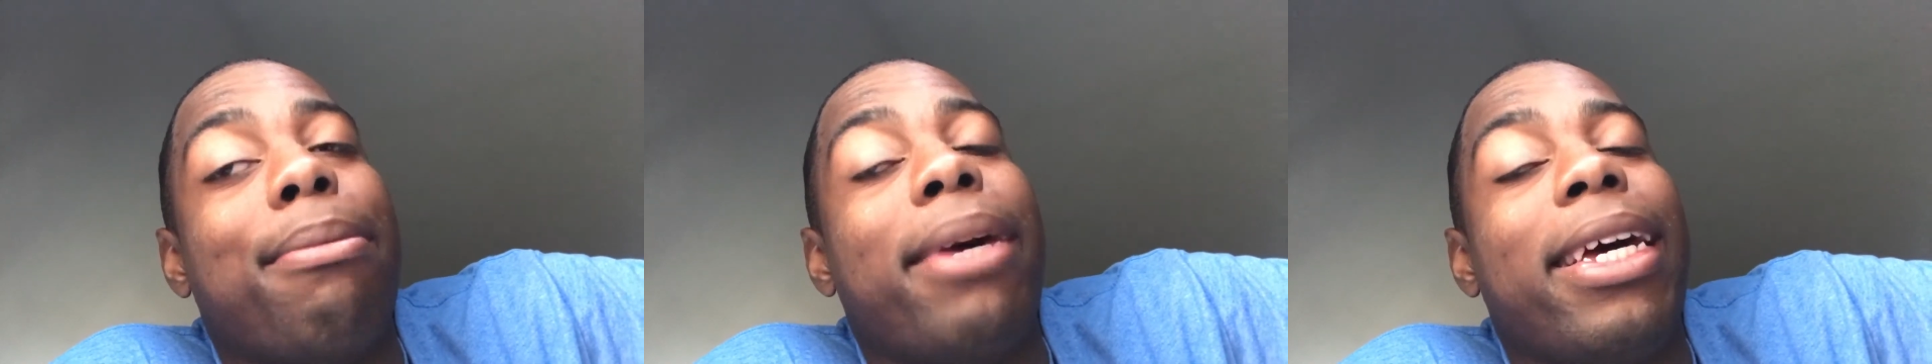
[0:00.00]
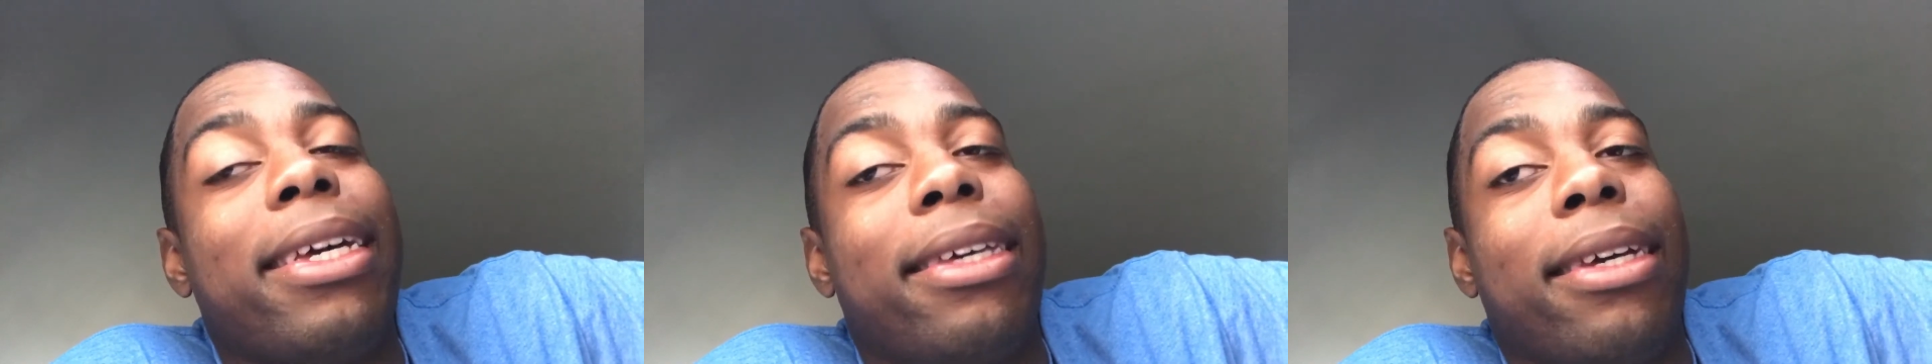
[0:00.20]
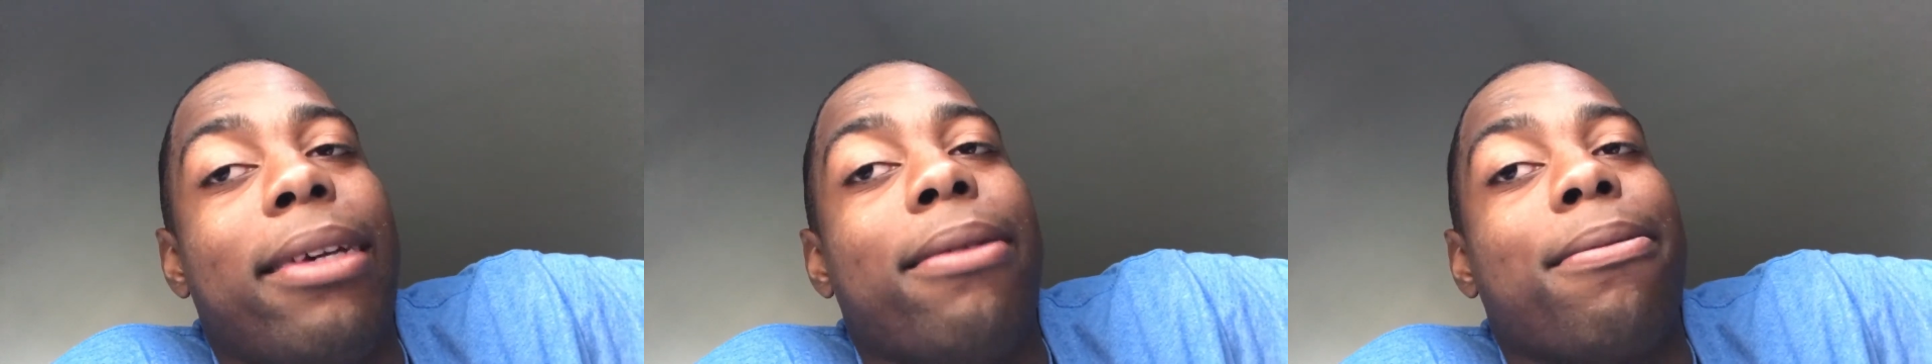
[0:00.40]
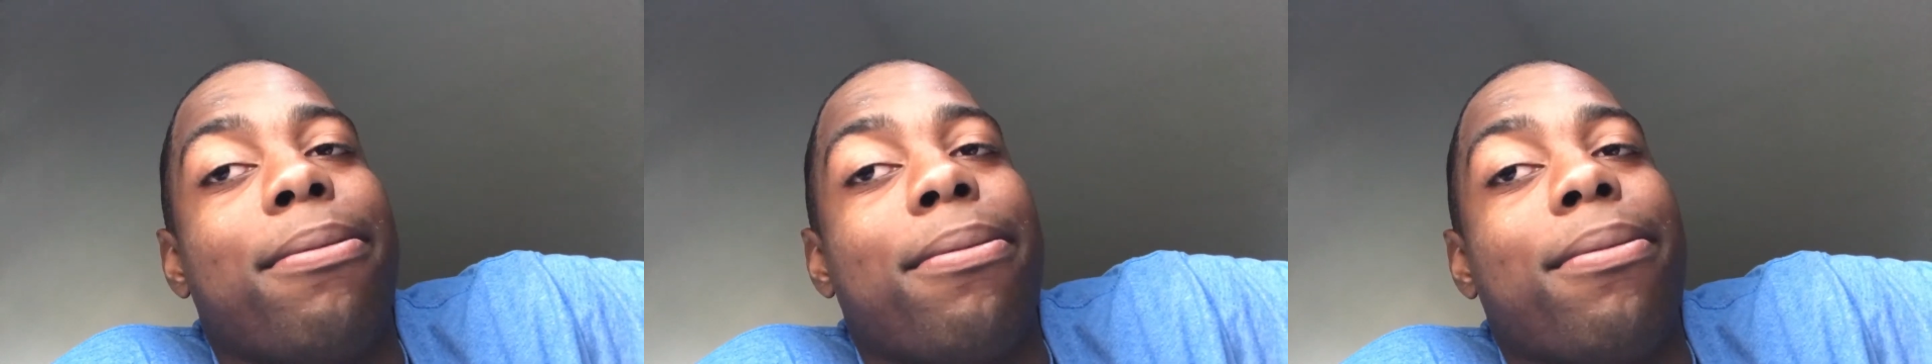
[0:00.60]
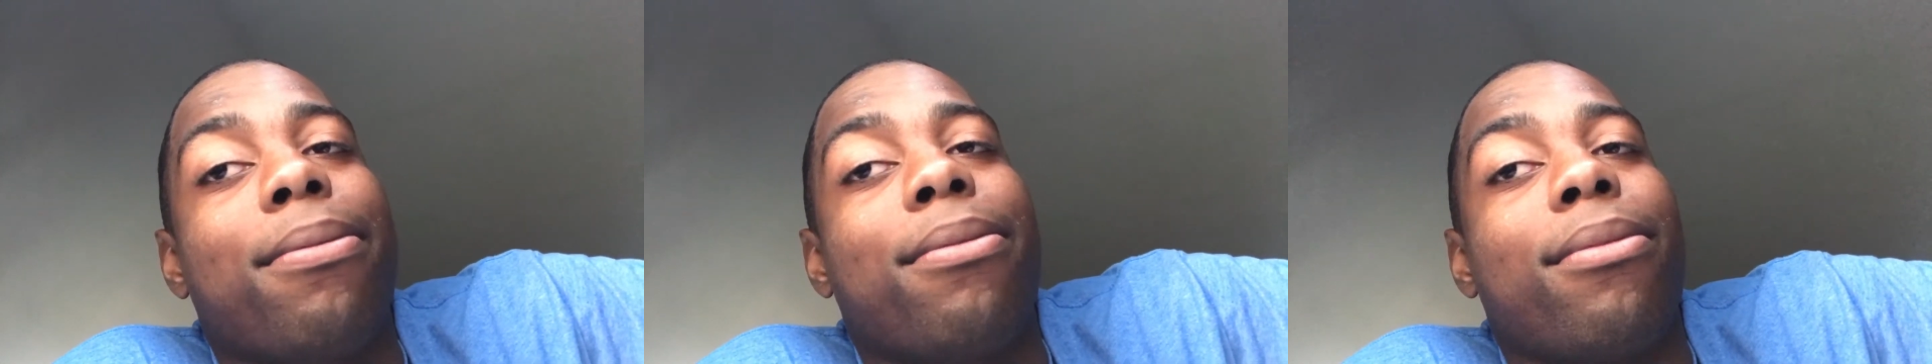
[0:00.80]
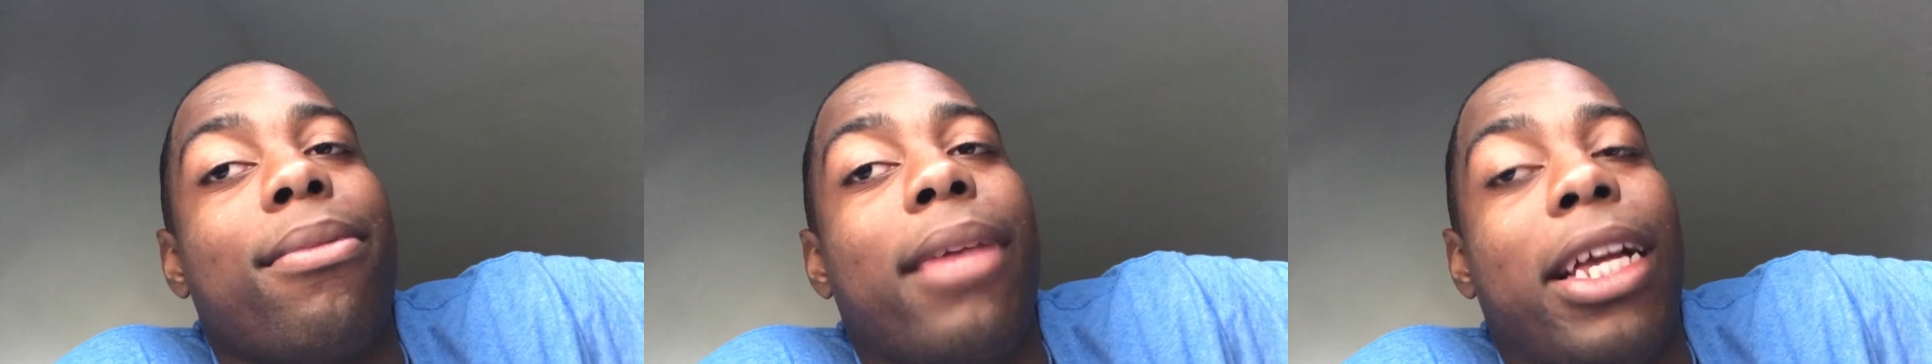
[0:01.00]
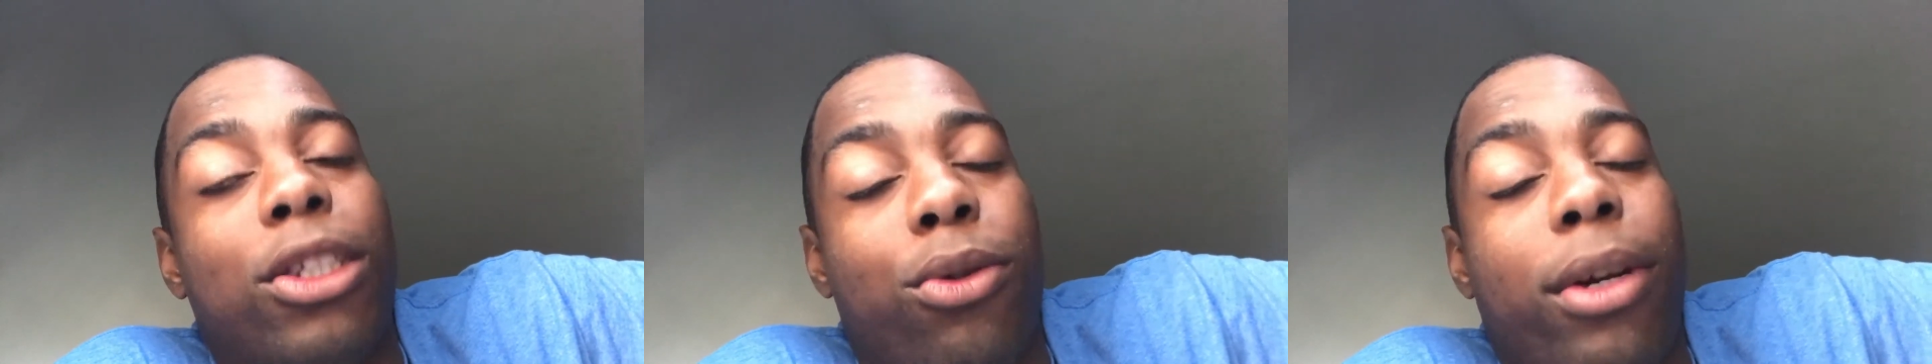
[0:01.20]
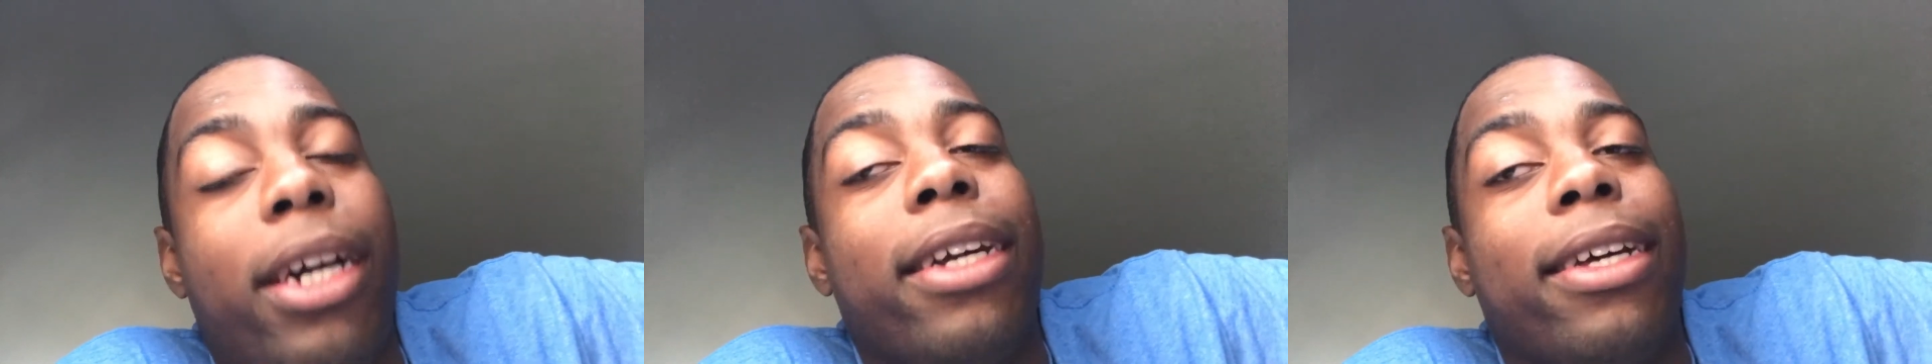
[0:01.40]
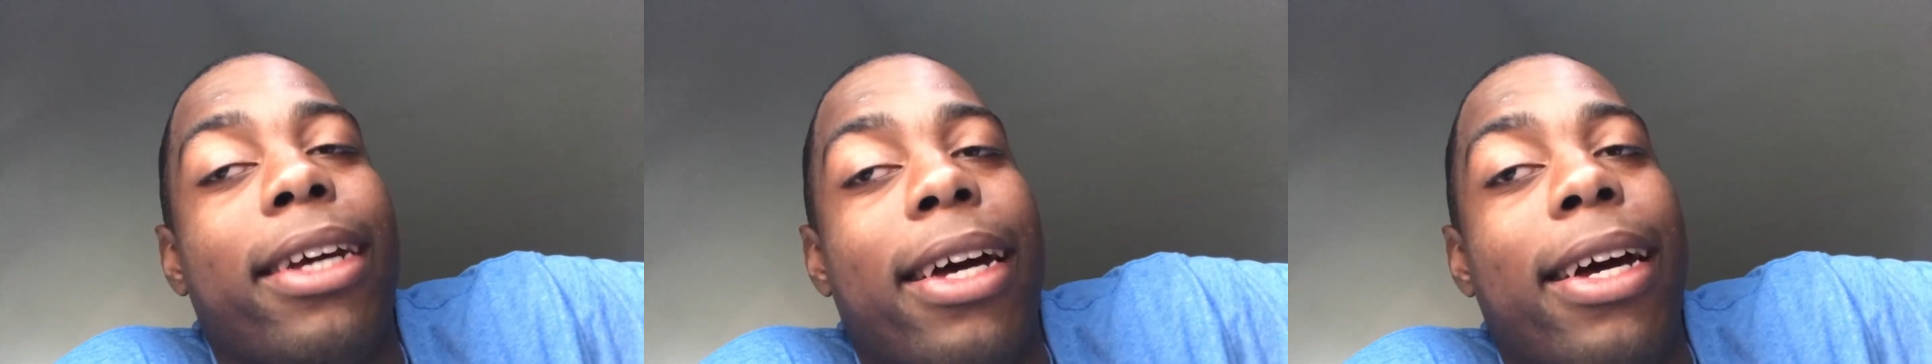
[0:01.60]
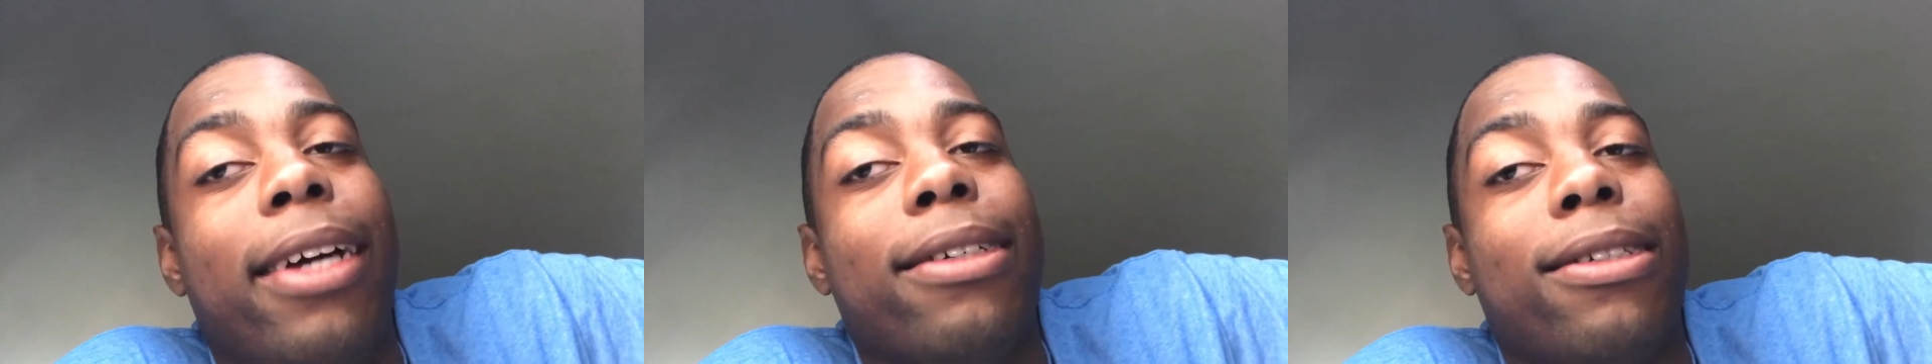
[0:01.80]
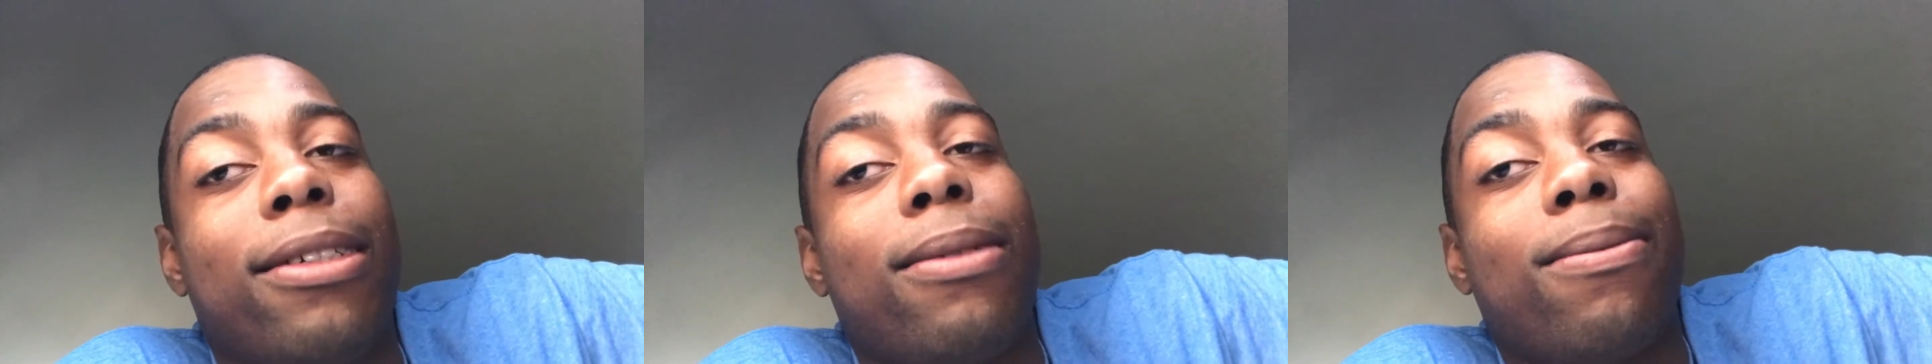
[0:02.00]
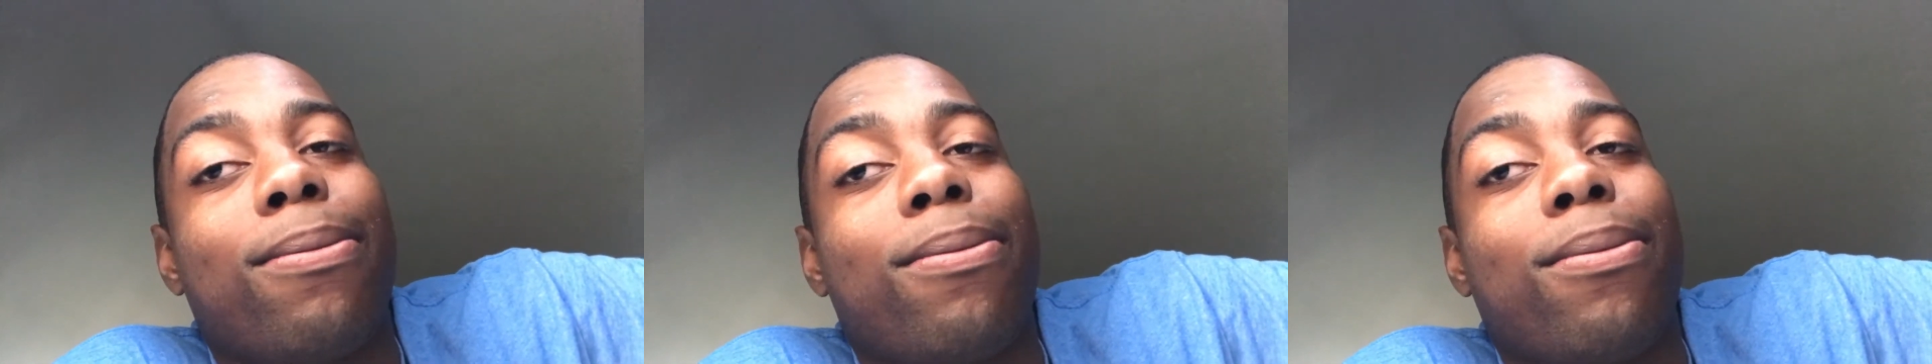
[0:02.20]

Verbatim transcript: making. That's right, guys.